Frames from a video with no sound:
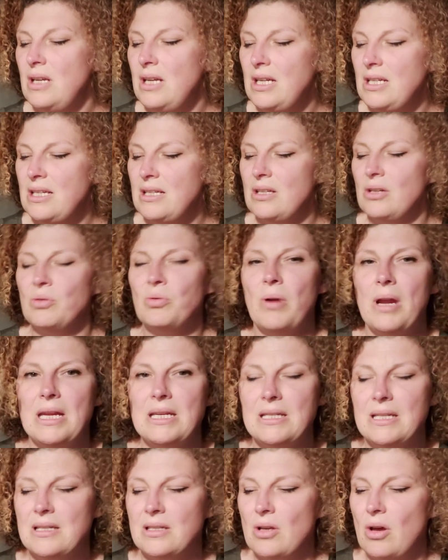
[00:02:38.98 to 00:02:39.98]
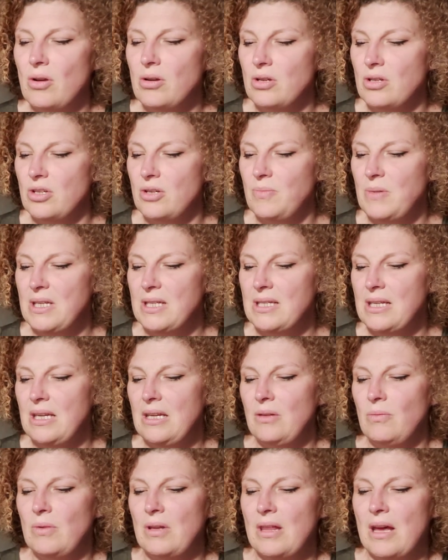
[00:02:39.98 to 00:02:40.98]
is a great dishonor to be
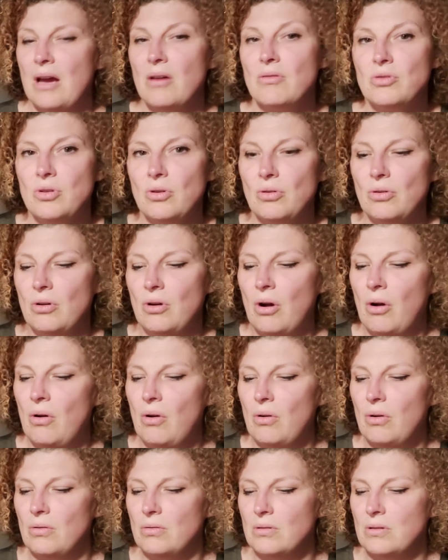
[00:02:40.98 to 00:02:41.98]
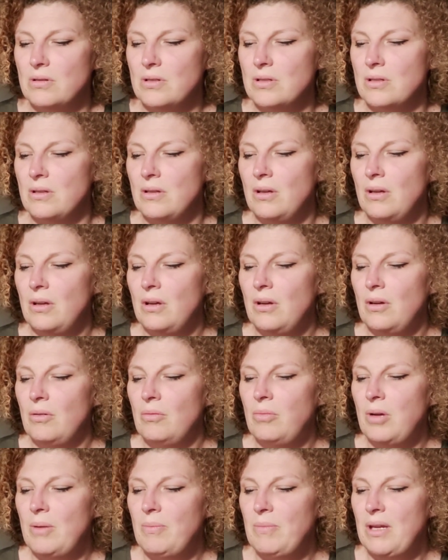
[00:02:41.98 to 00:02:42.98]
seen without your horns.
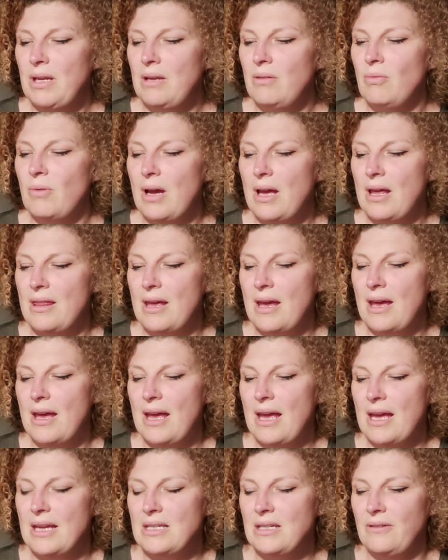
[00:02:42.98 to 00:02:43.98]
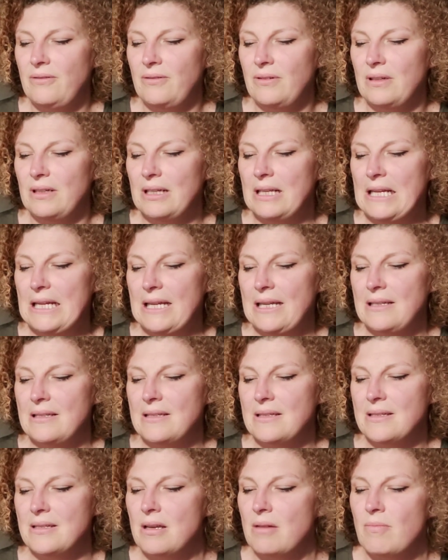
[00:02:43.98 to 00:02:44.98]
Women wear their hair differently.
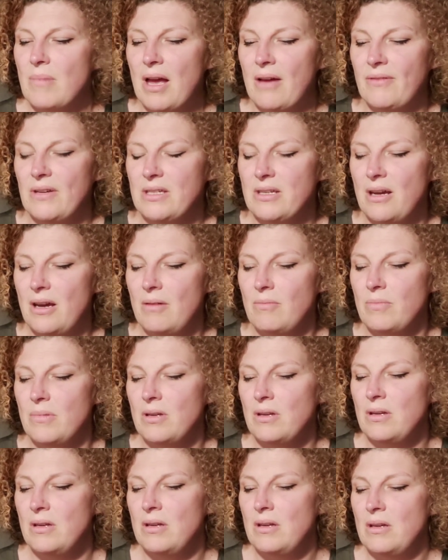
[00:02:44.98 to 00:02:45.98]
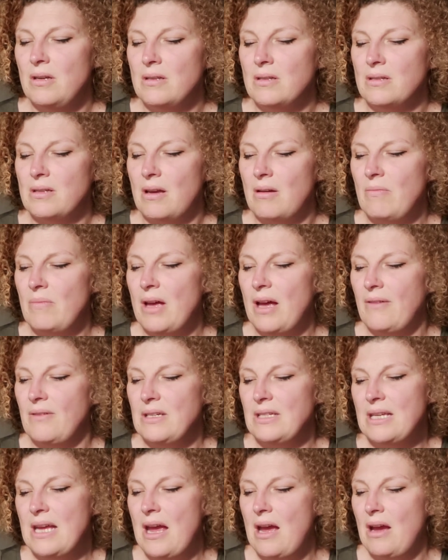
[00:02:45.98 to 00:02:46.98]
Some have it up, some have
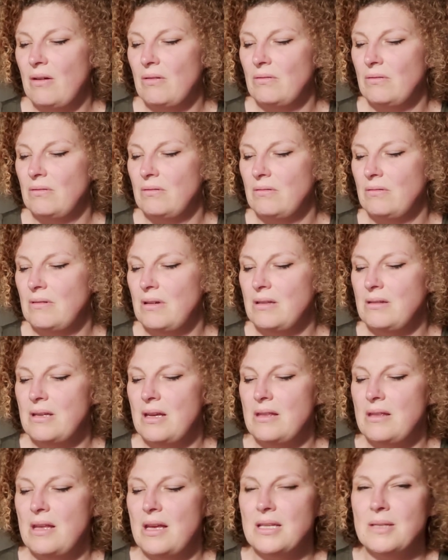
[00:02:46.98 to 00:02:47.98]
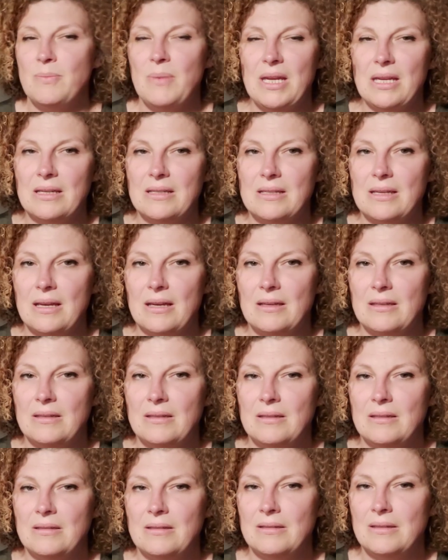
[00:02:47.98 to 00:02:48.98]
it down. And then there's Bixer.
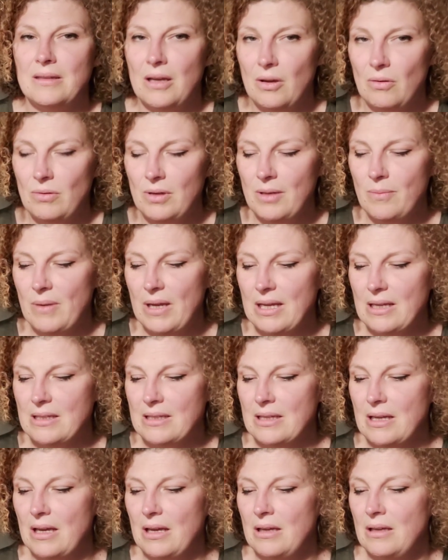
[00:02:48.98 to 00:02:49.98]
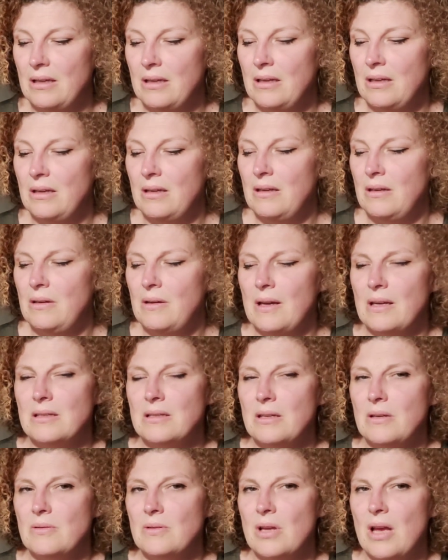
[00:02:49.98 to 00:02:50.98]
Only Bixer, who
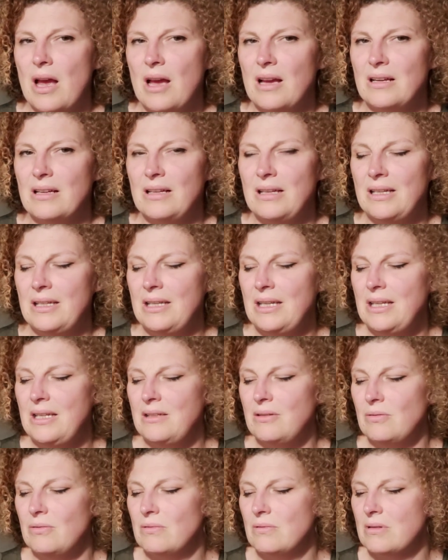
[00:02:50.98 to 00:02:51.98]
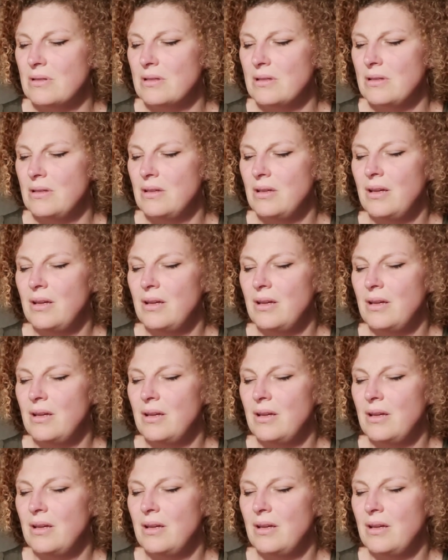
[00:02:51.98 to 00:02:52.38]
has those ugly needles."